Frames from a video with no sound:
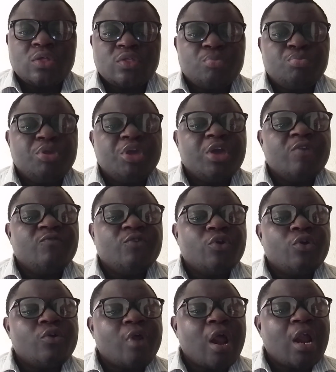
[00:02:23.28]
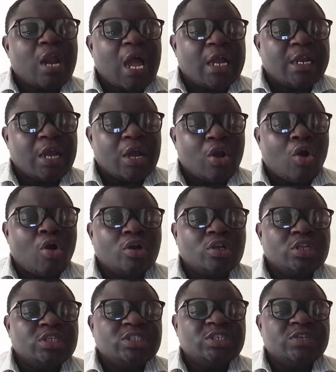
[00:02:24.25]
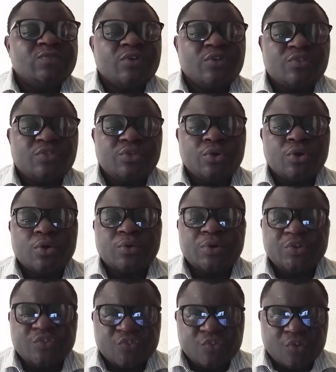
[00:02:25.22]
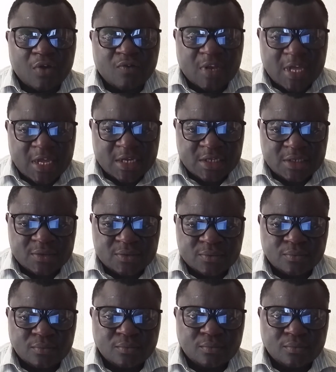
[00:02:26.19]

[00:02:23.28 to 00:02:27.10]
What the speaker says: The behavioral and the cognitive theories of learning.